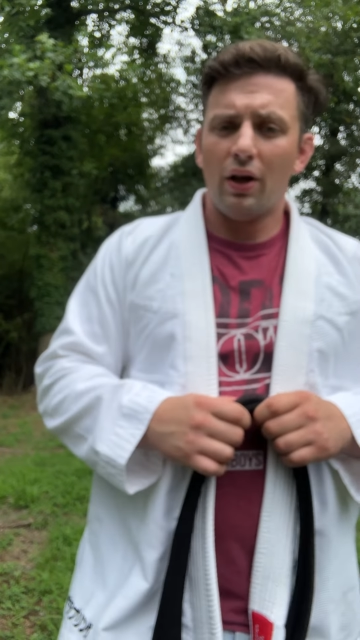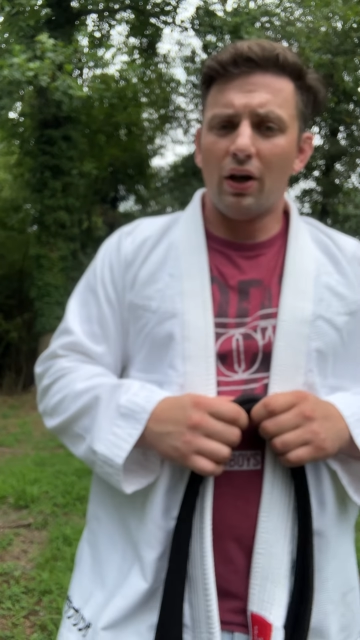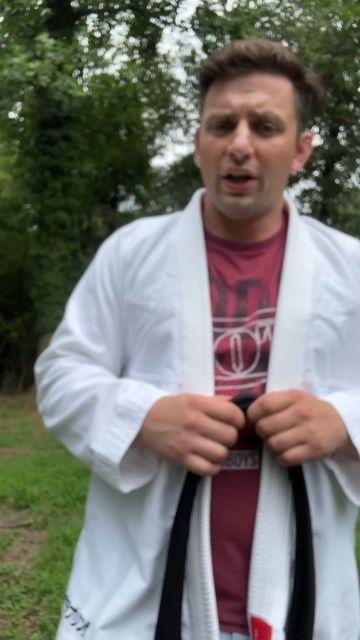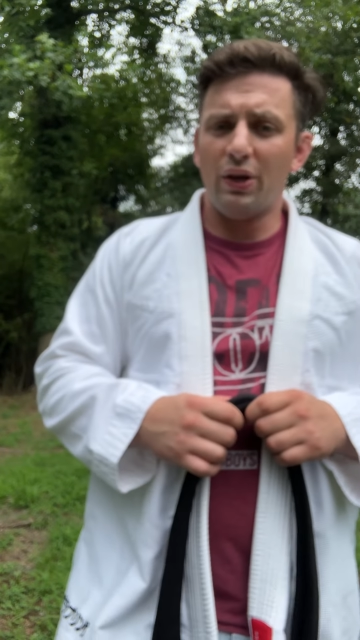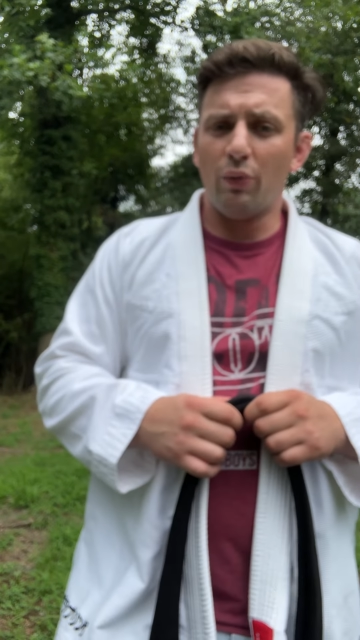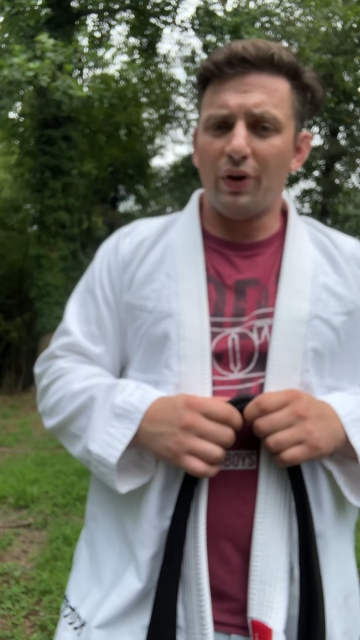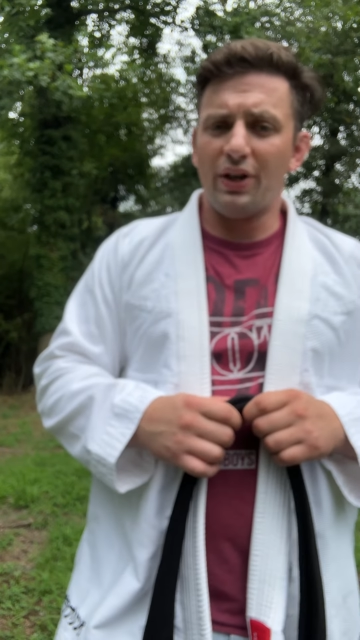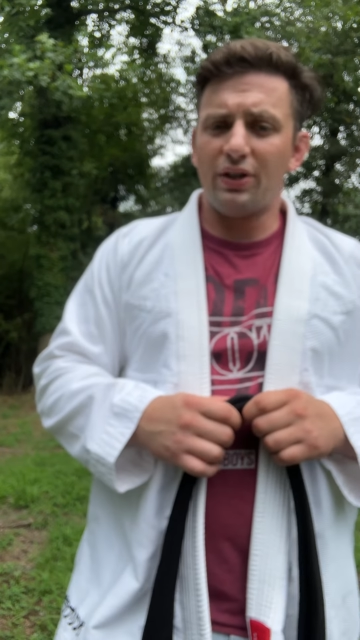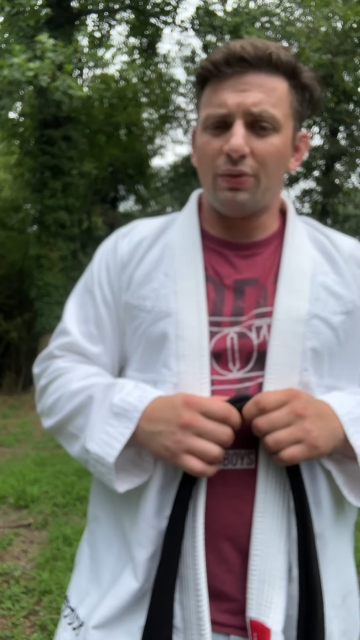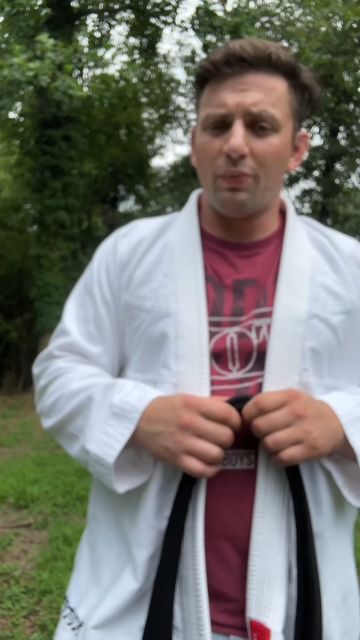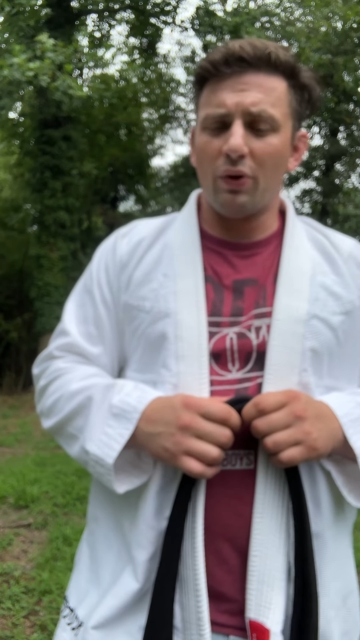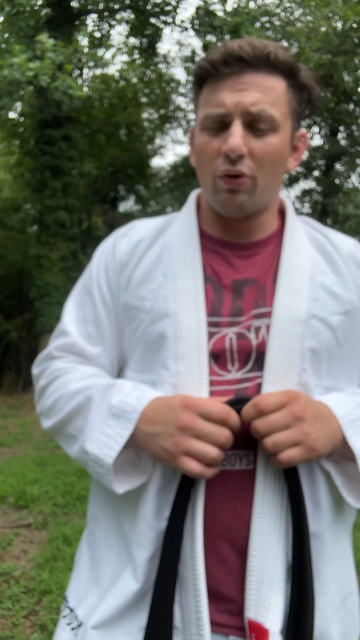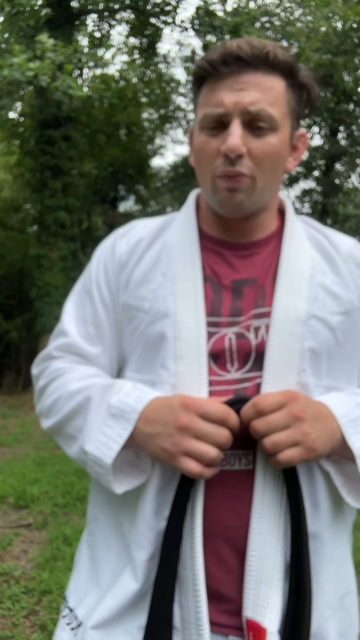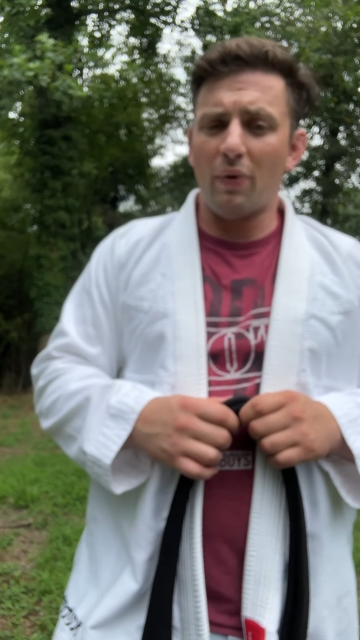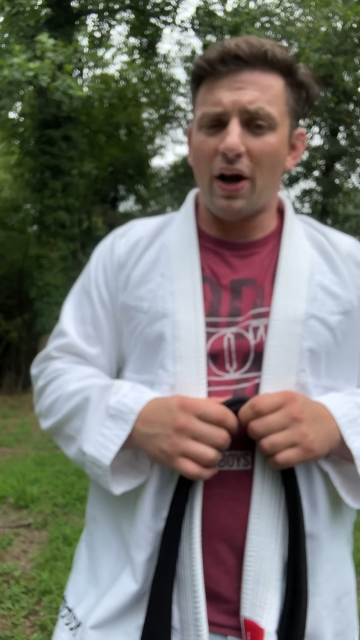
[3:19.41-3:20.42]
He wanted it to be
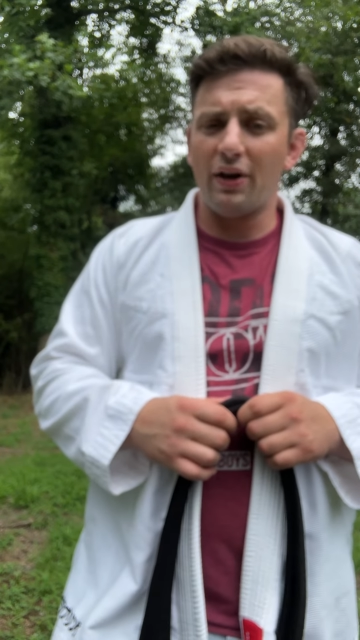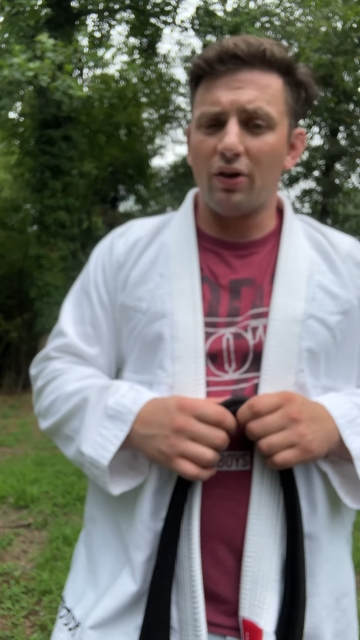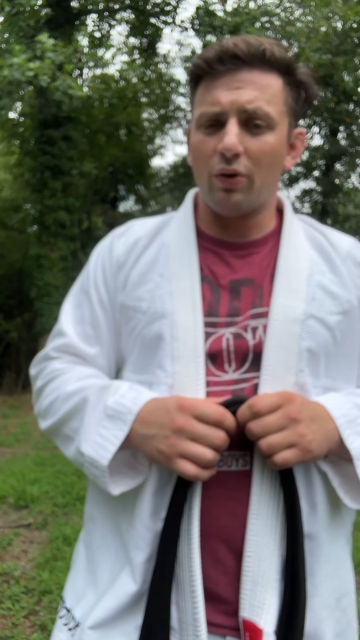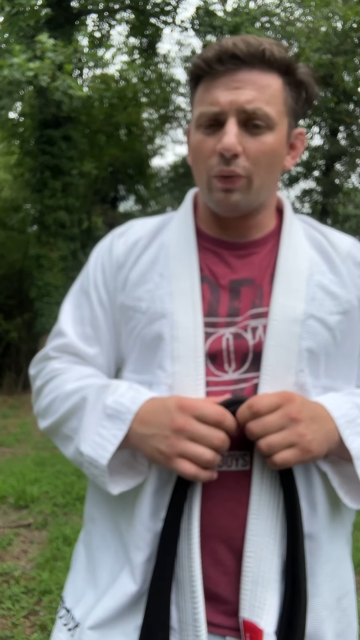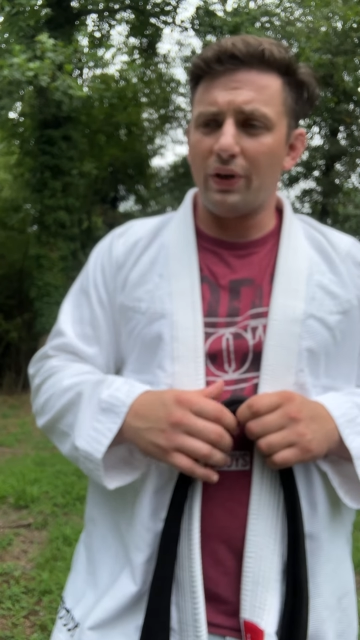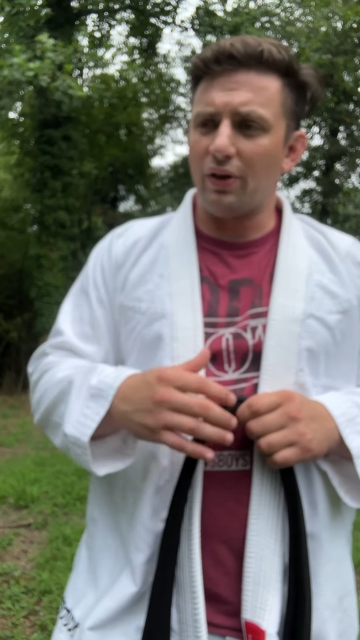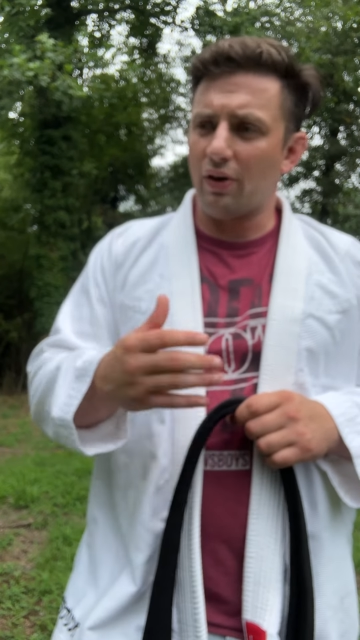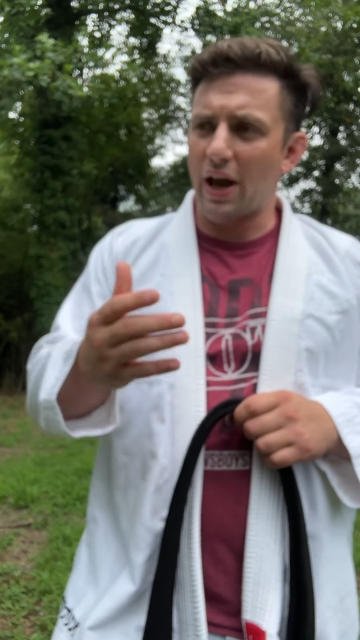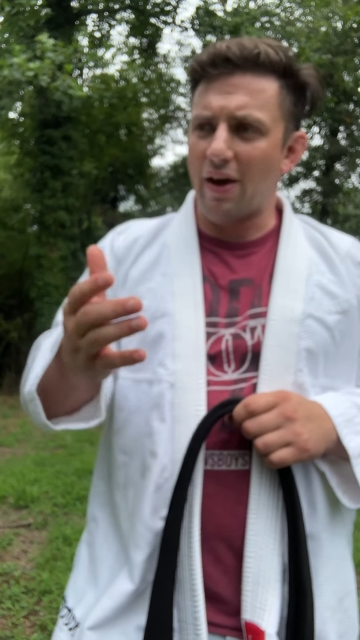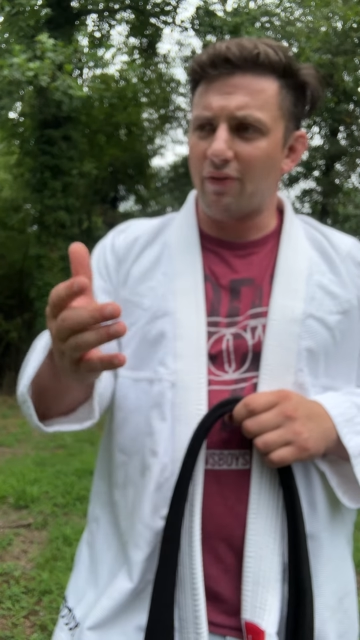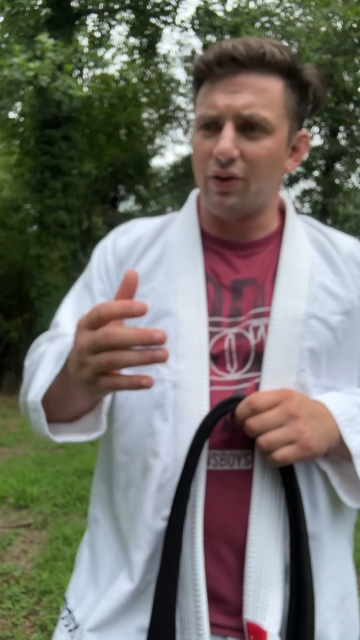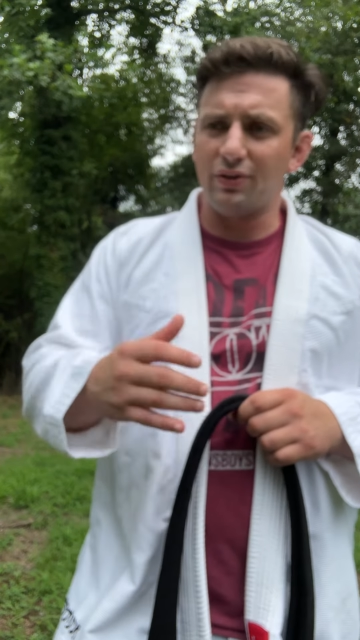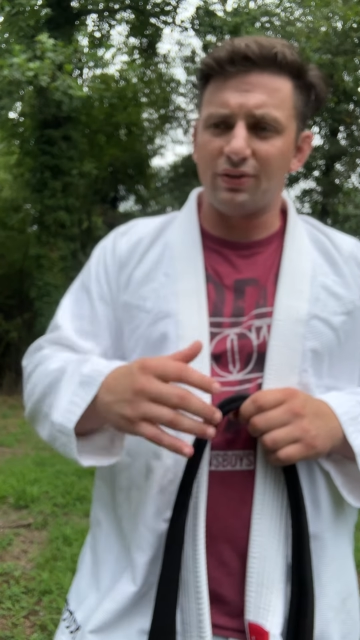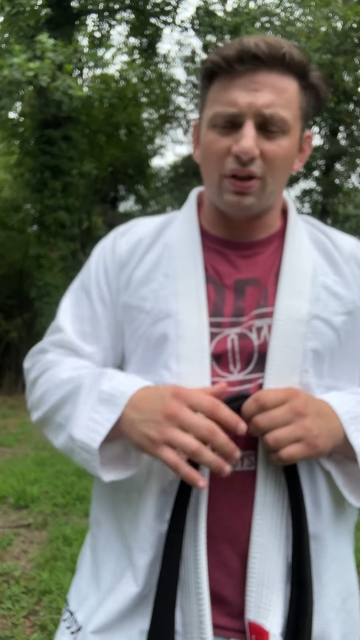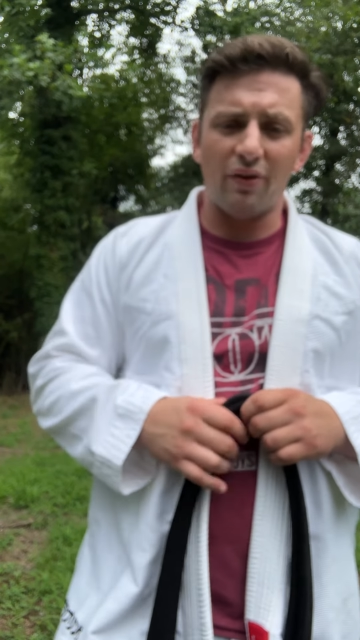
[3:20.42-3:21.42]
a reminder when you're having
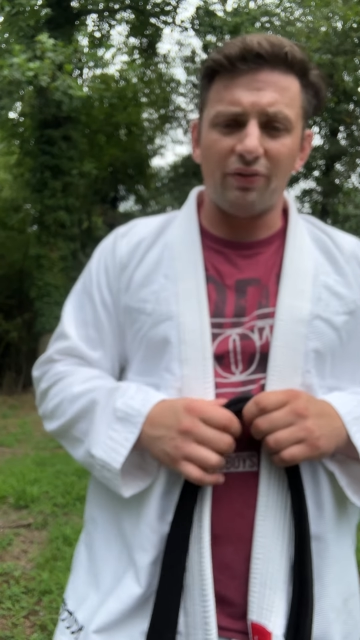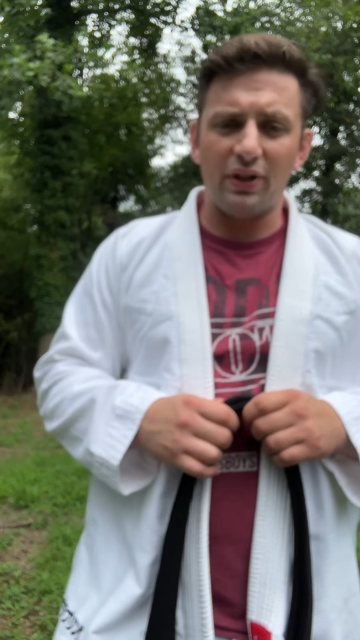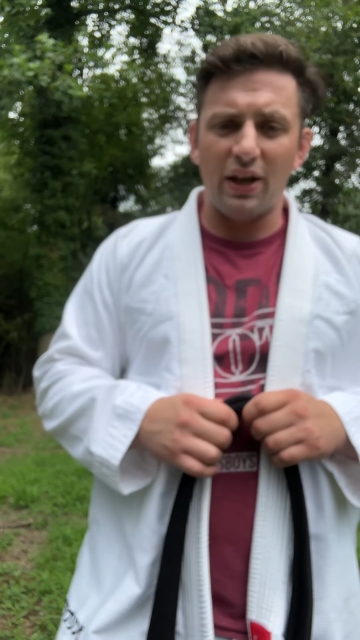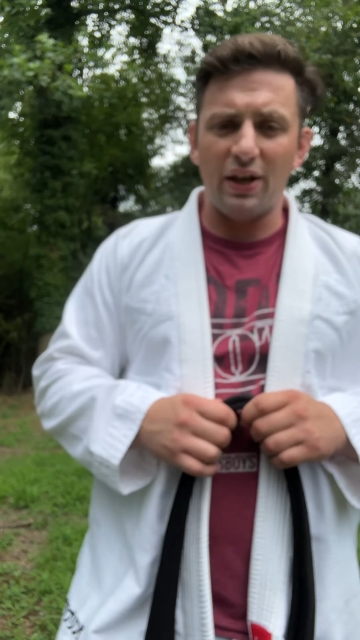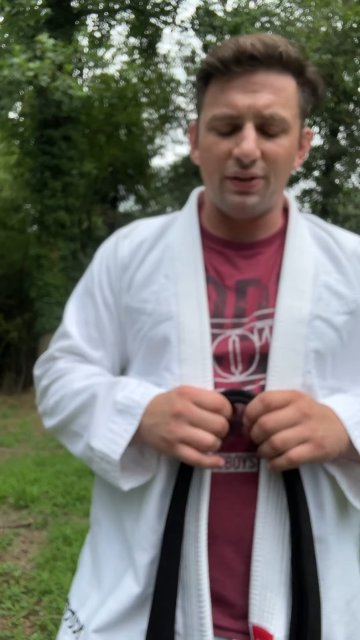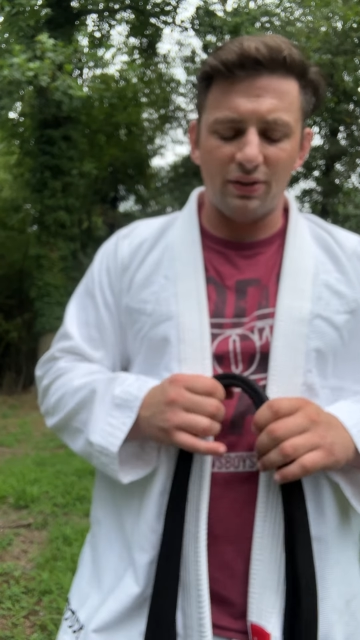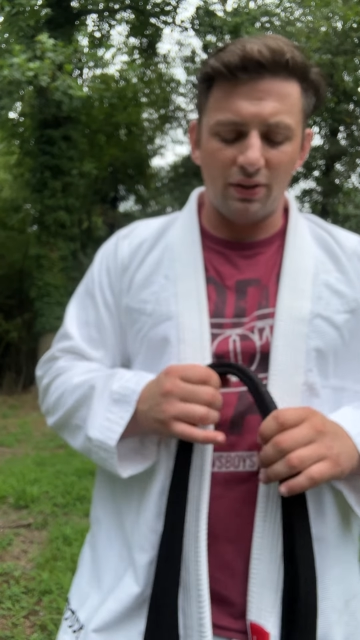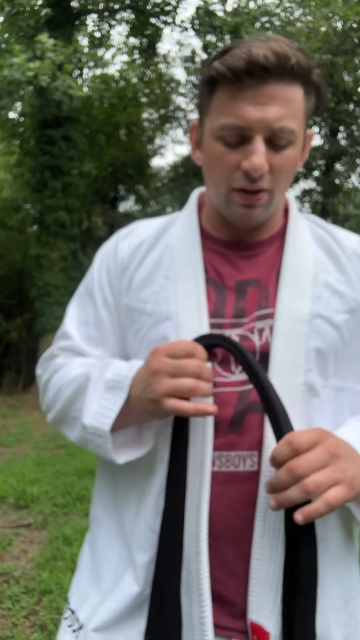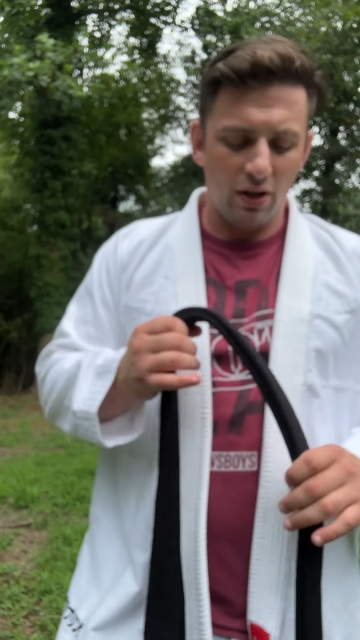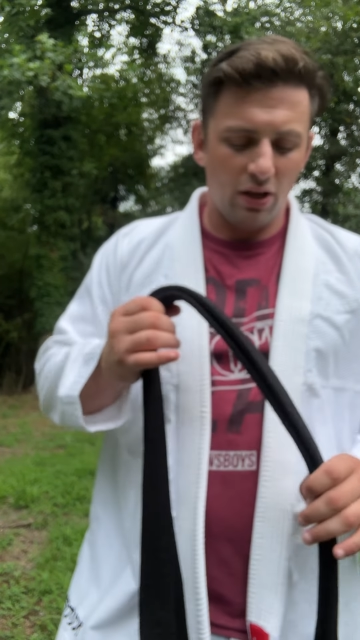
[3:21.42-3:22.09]
those tough days.